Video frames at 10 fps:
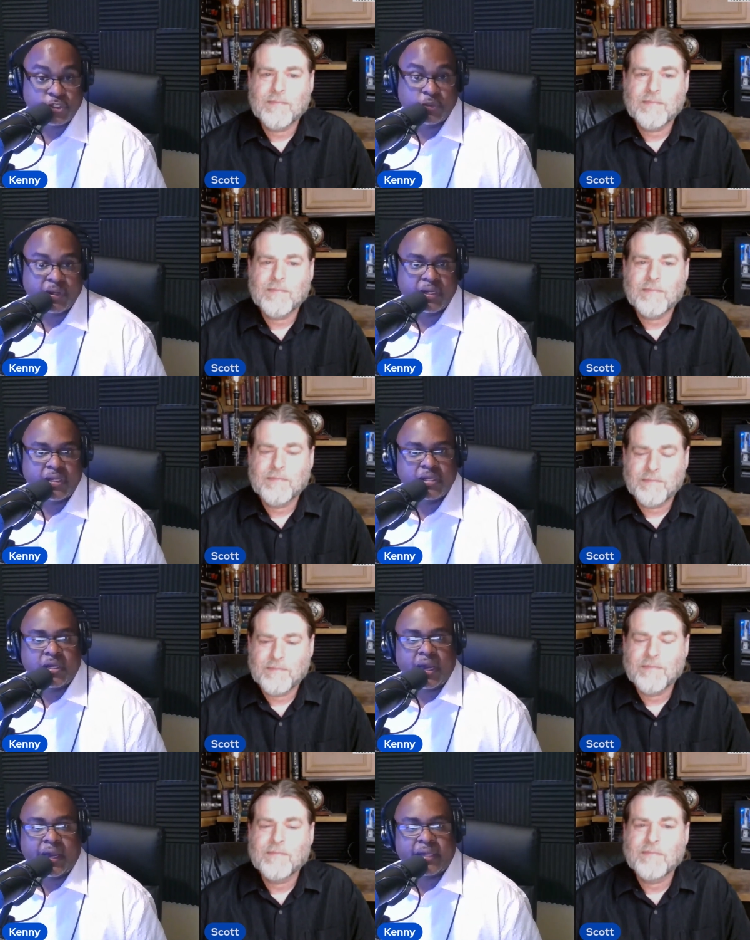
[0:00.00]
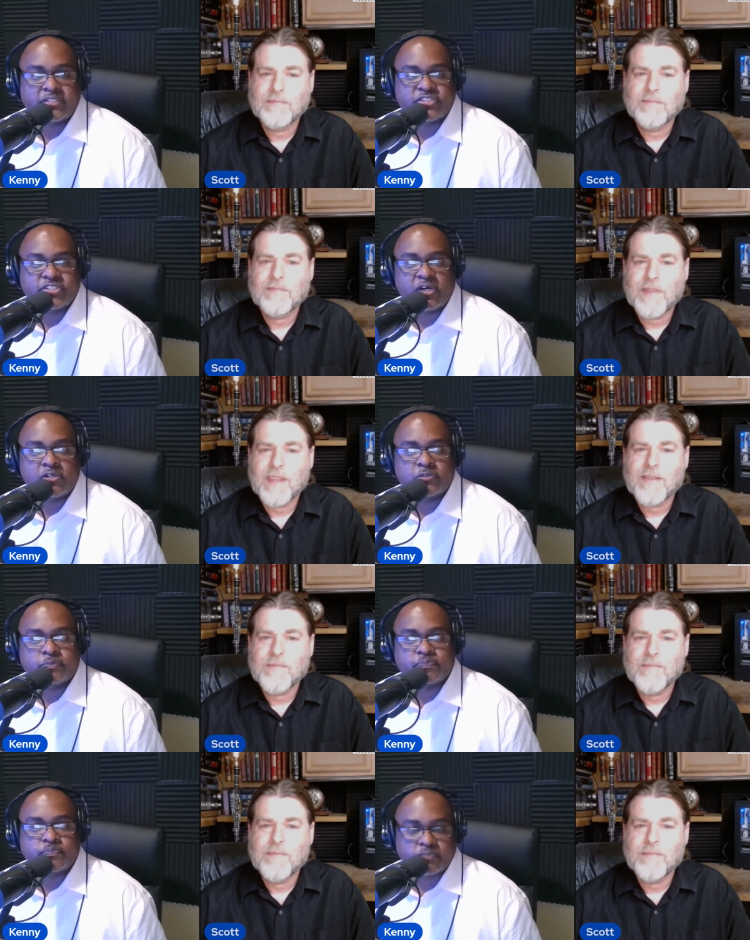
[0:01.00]
Speaker 1: do it. And
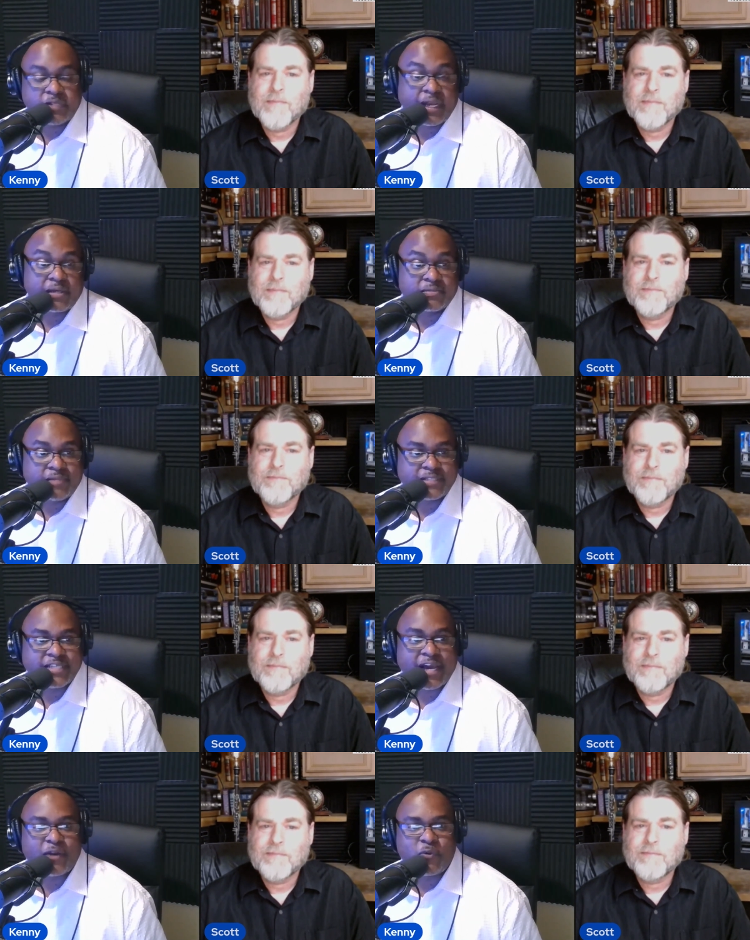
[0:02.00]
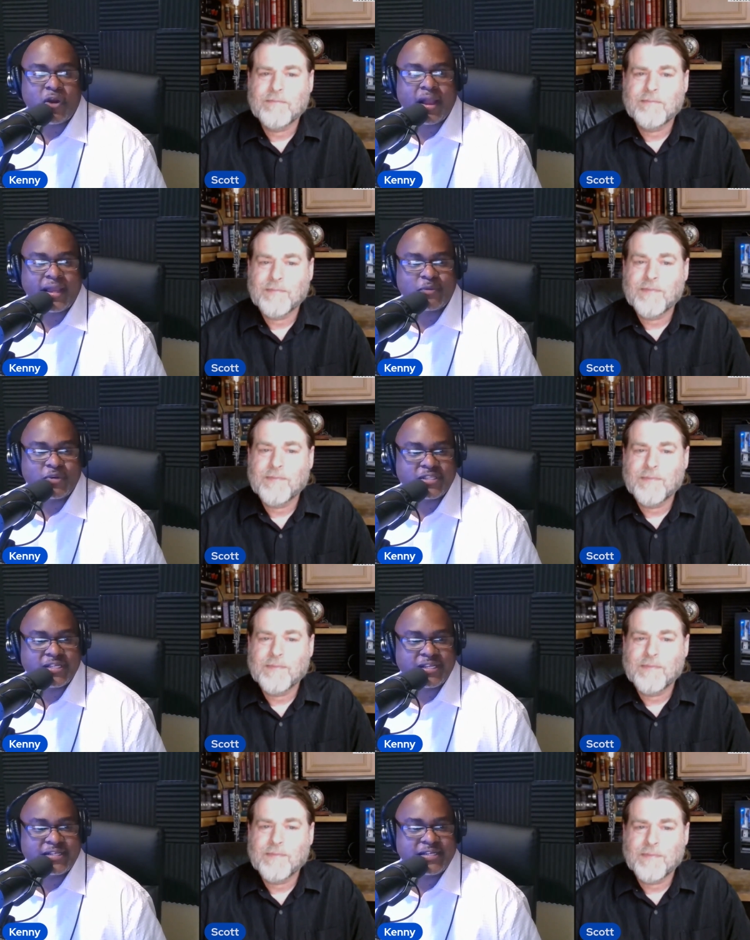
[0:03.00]
so, yeah, that's kind of where I am with
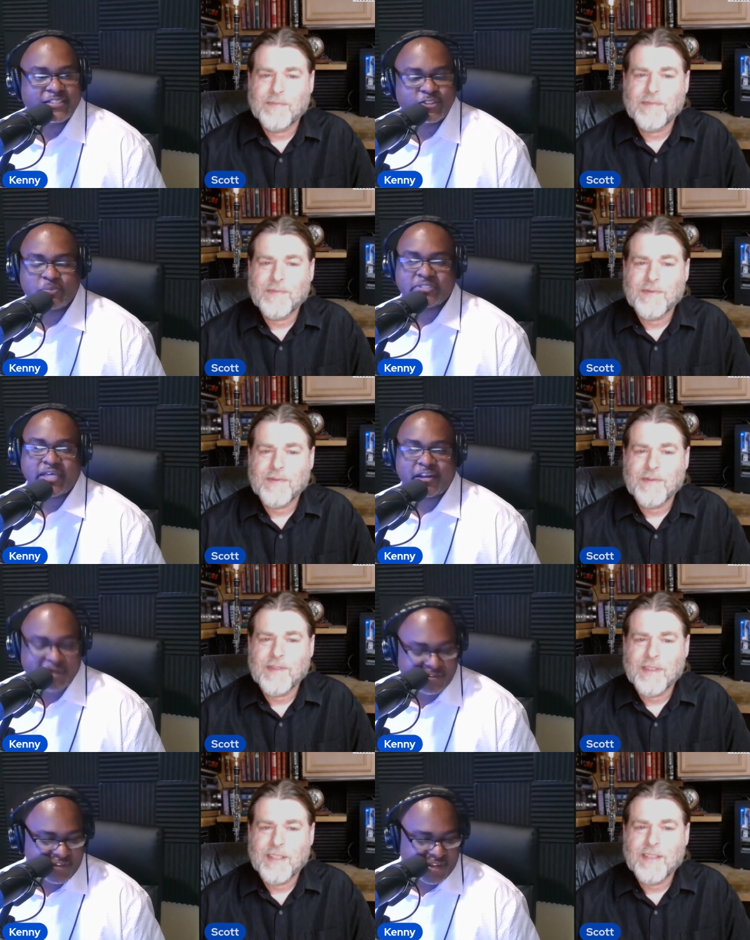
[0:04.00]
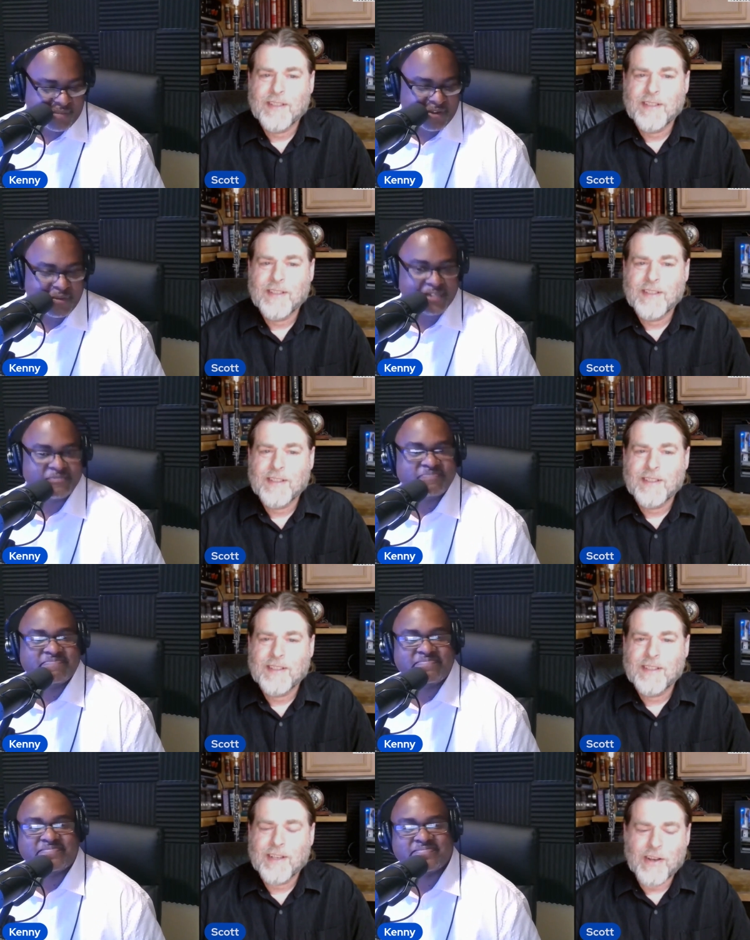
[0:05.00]
it. And uh, super excited about the van, by the way.
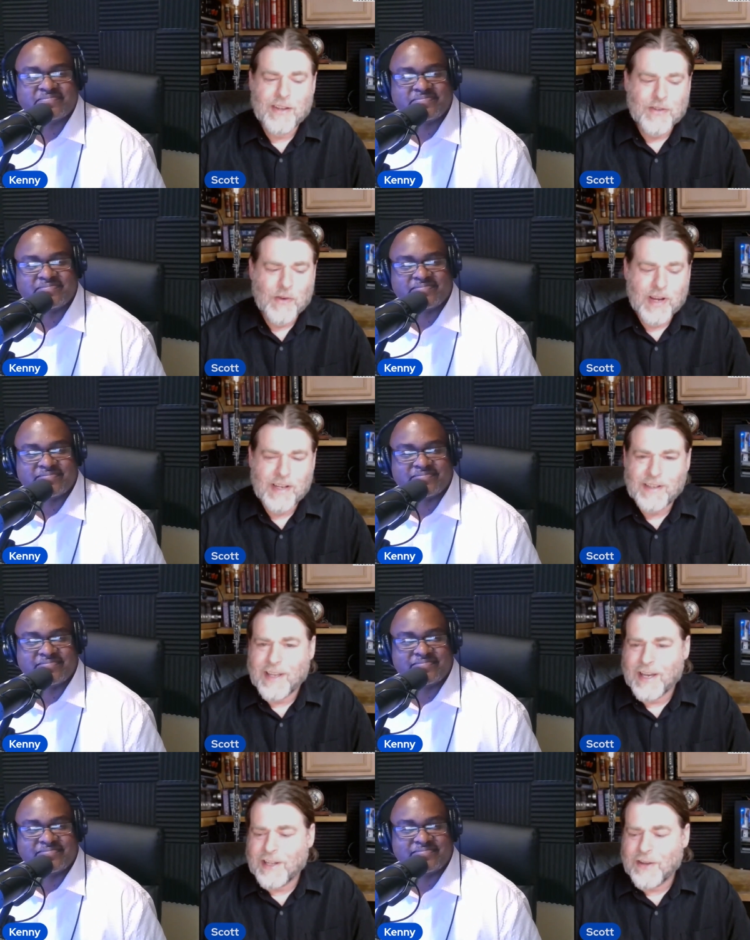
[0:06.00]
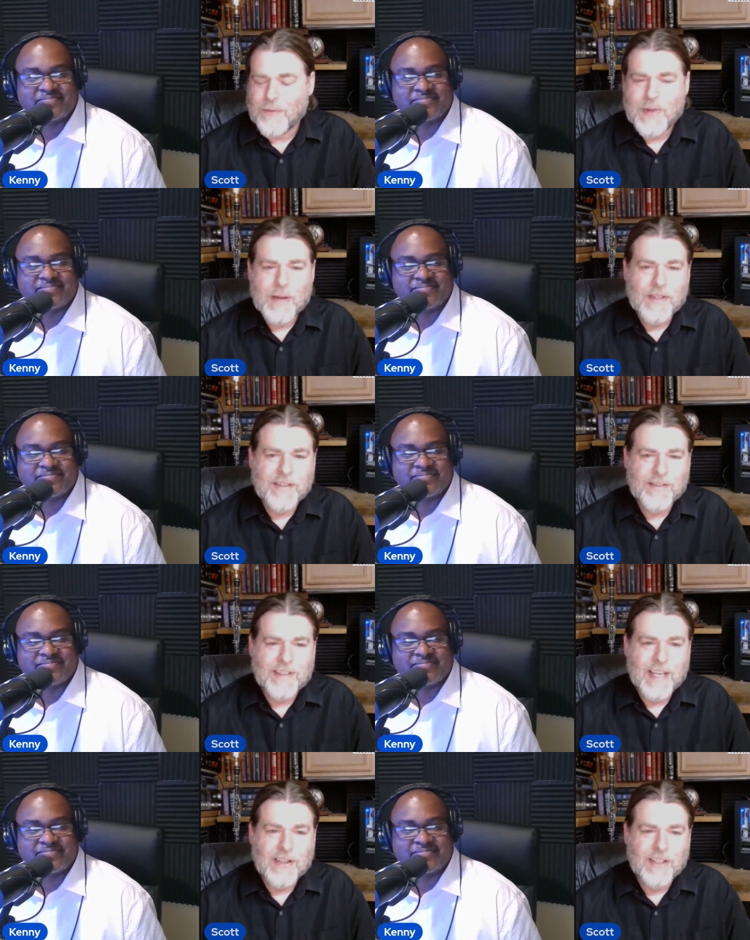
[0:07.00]
Speaker 2: Oh, that's great. Yeah, I'd love to be able to
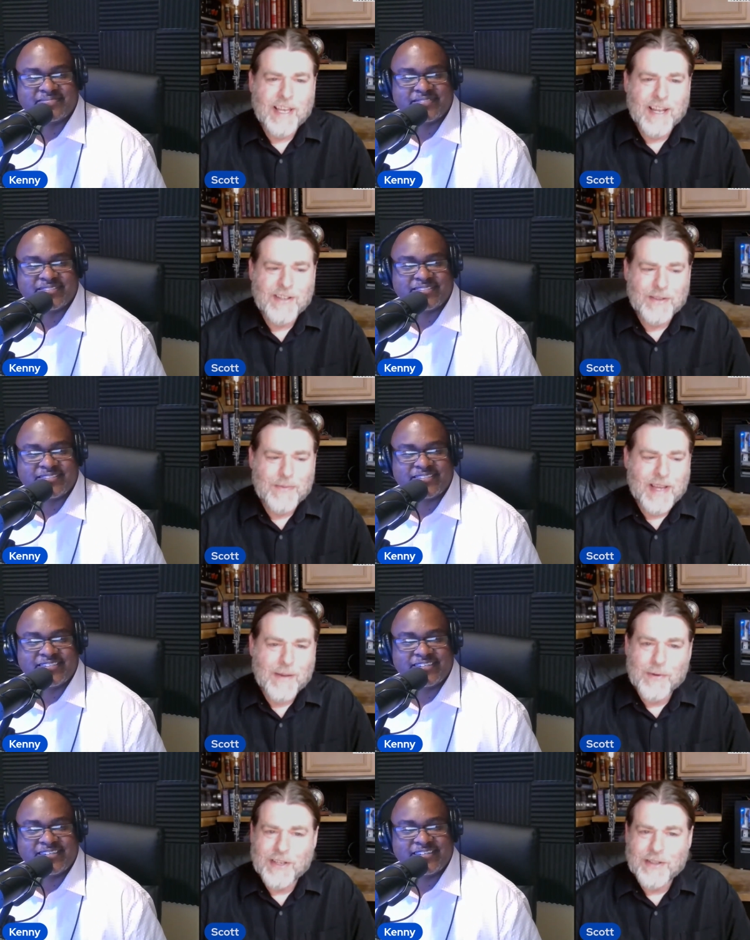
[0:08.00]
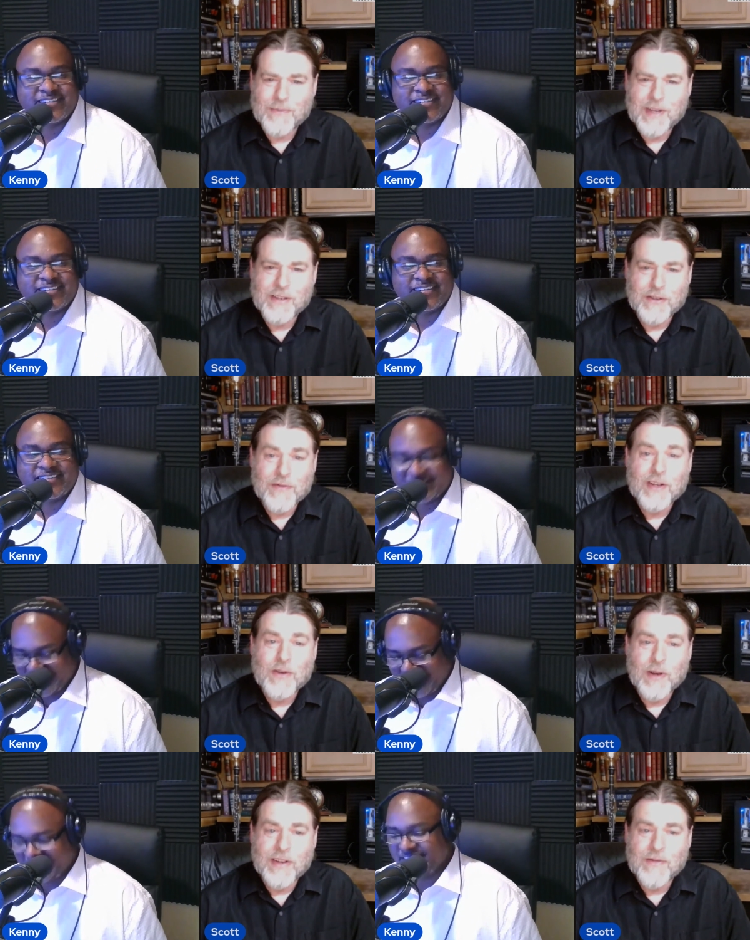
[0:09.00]
take a look at it sometime or get some pictures. If I
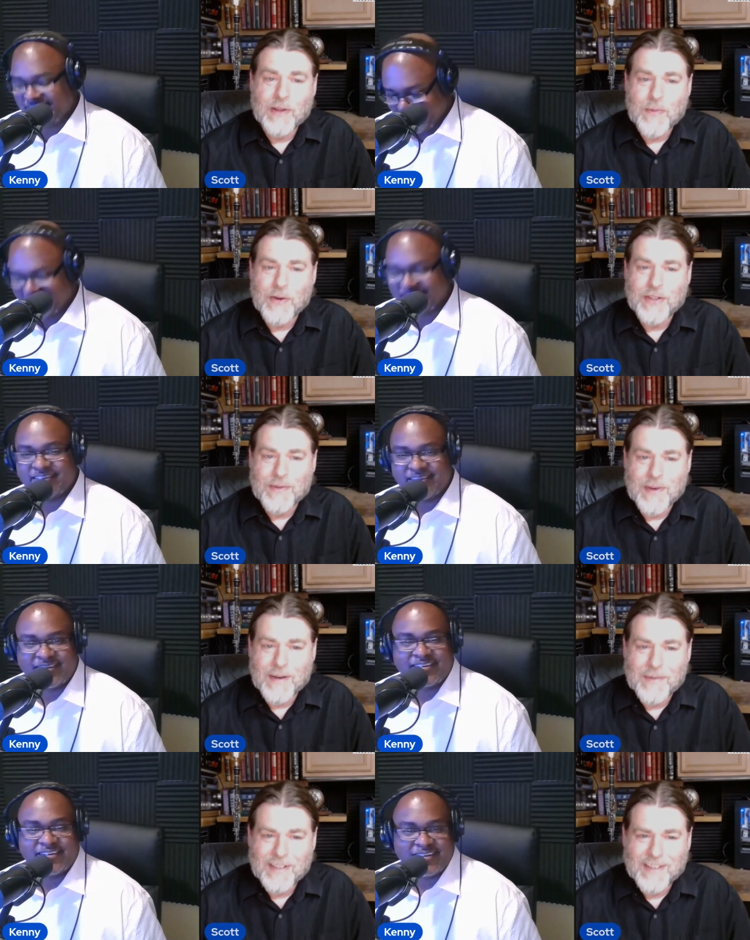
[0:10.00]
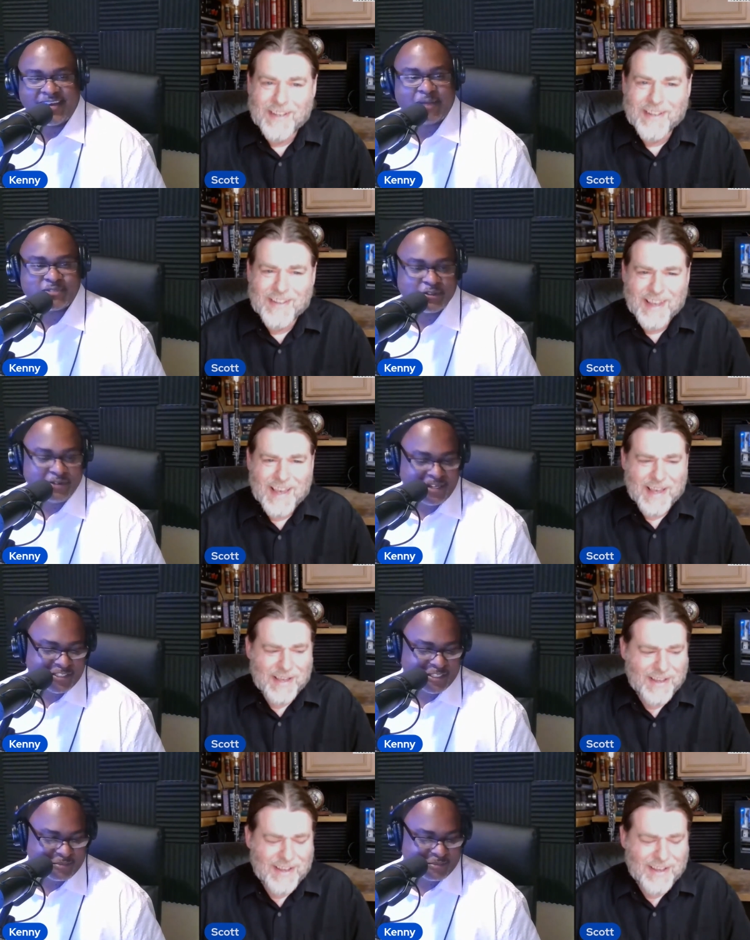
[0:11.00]
do, I'll definitely post them up.
Speaker 1: Absolutely. I'll send